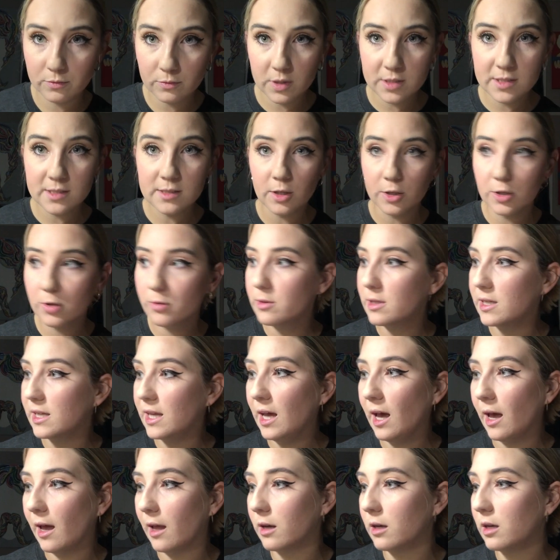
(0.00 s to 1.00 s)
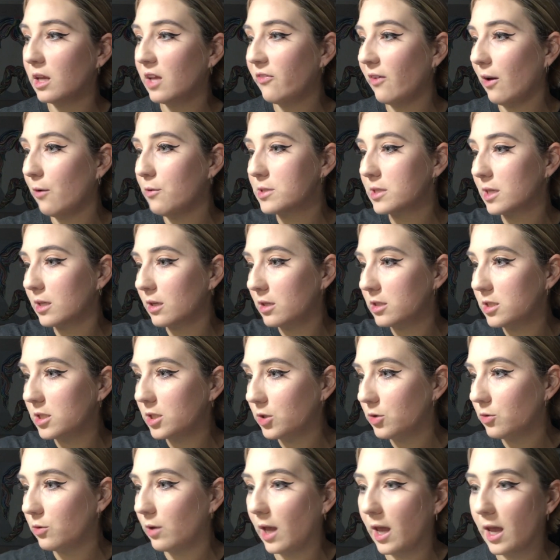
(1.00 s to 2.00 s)
This is all you really get. If I was going to
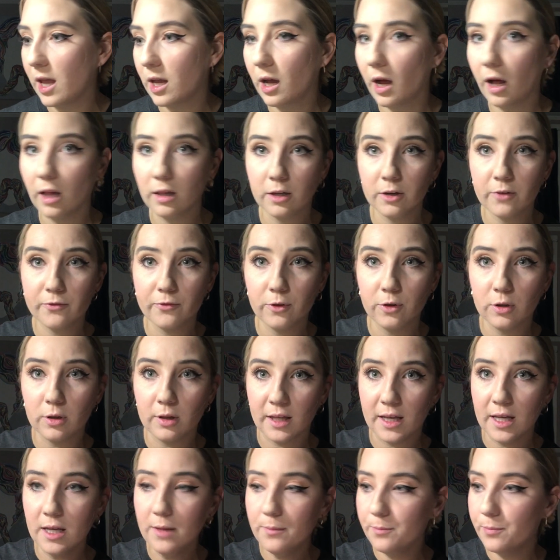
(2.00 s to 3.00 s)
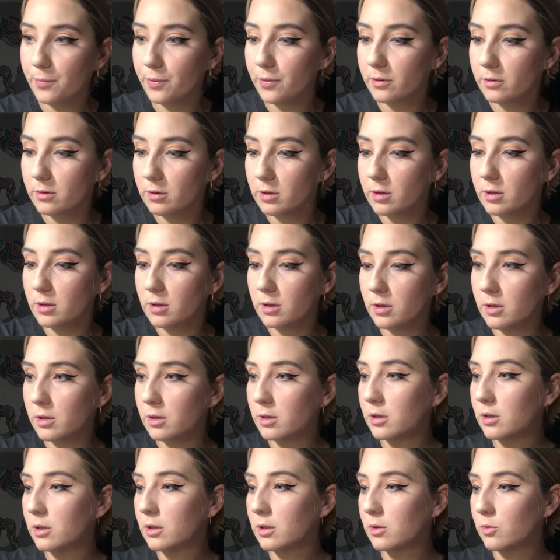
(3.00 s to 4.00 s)
do a colorful lip,
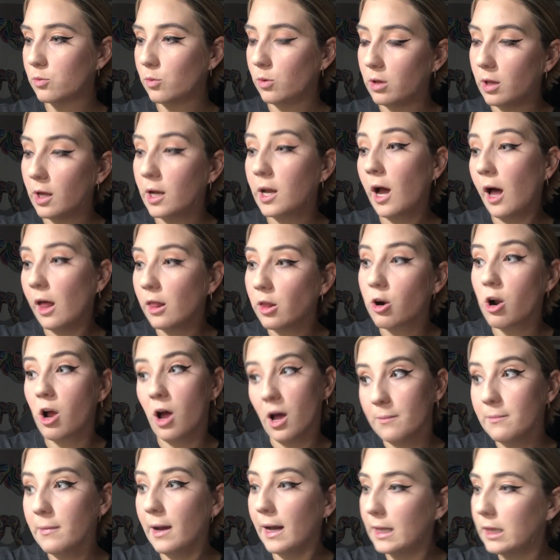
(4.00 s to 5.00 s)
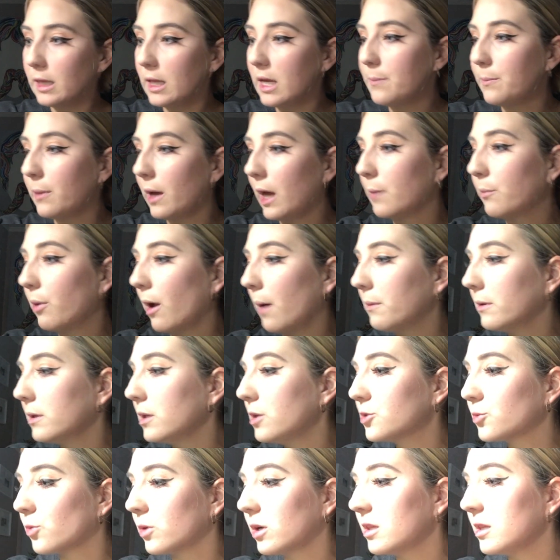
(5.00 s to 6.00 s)
well, a color on my lip, I'd probably
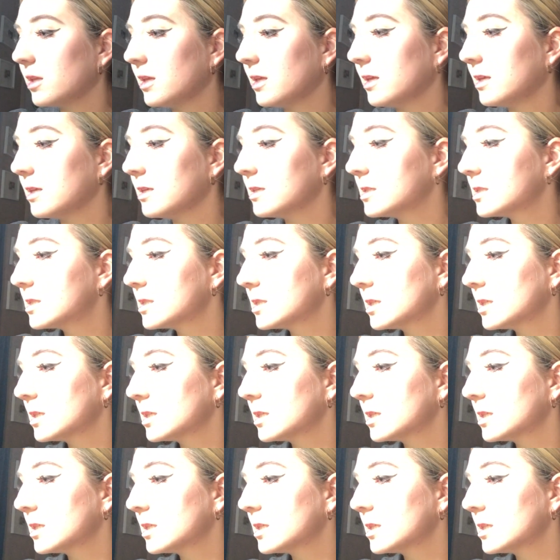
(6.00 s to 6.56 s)
use one of these